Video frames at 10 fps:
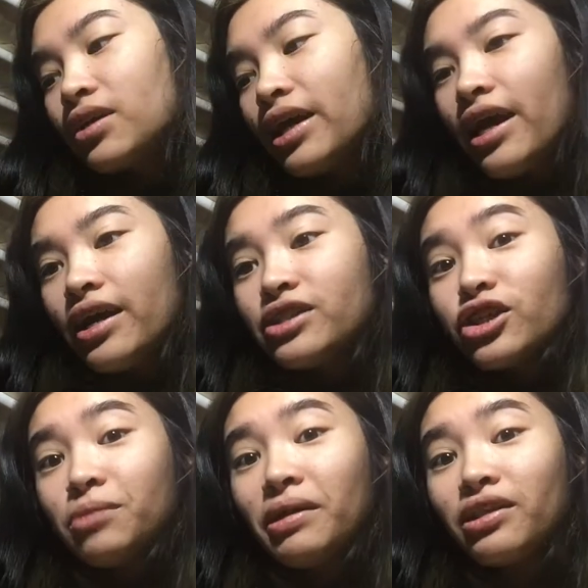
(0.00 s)
Yeah,
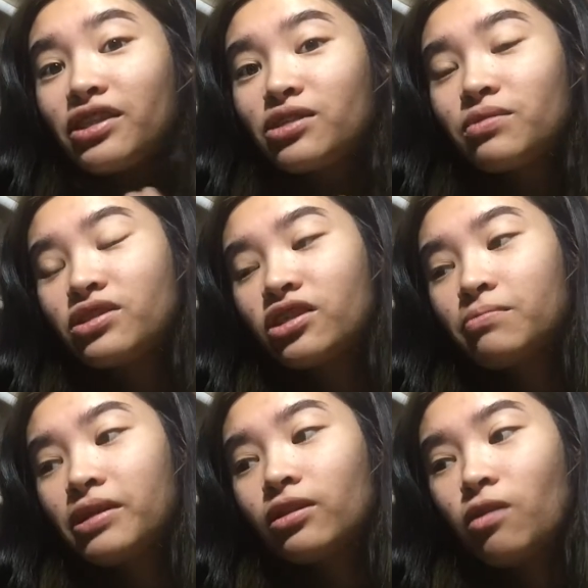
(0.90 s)
this one's gonna
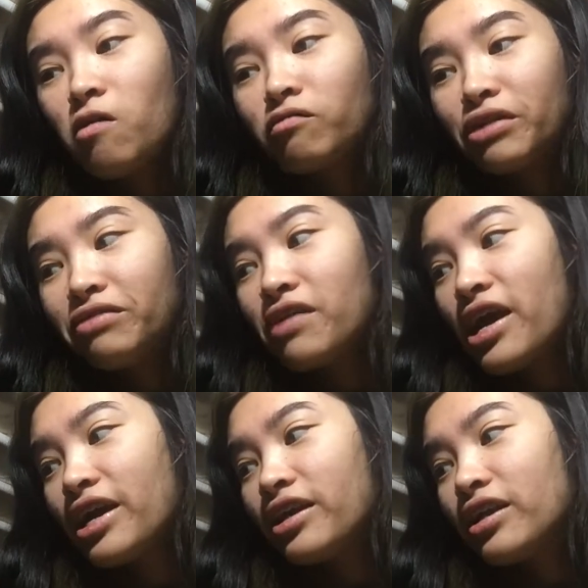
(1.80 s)
be a long rewrite,